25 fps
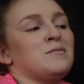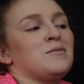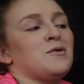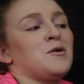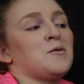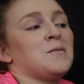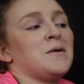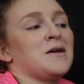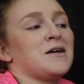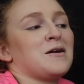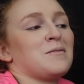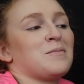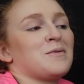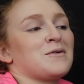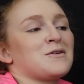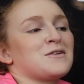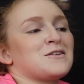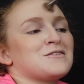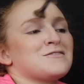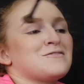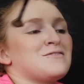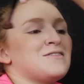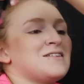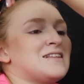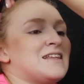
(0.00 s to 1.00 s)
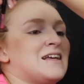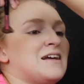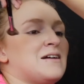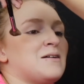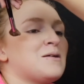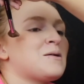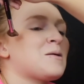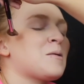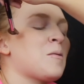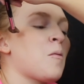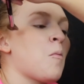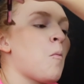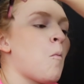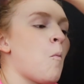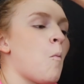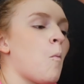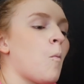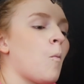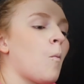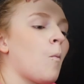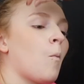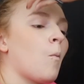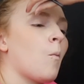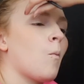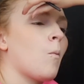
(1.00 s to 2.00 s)
Pro makeup artist right there.
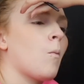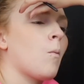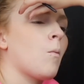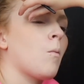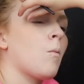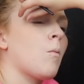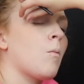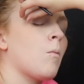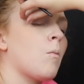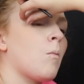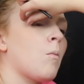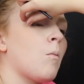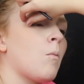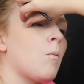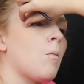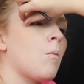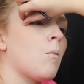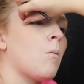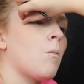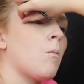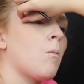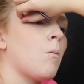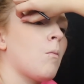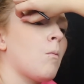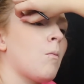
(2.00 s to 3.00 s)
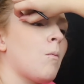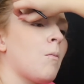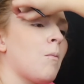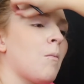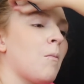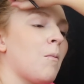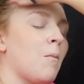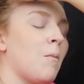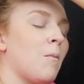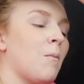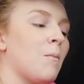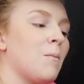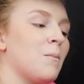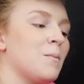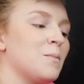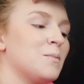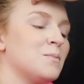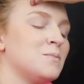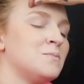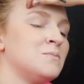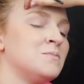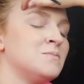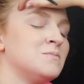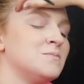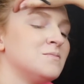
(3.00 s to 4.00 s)
I'm gonna get this hair out of your
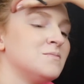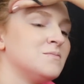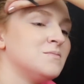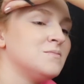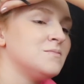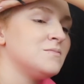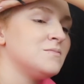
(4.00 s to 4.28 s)
face.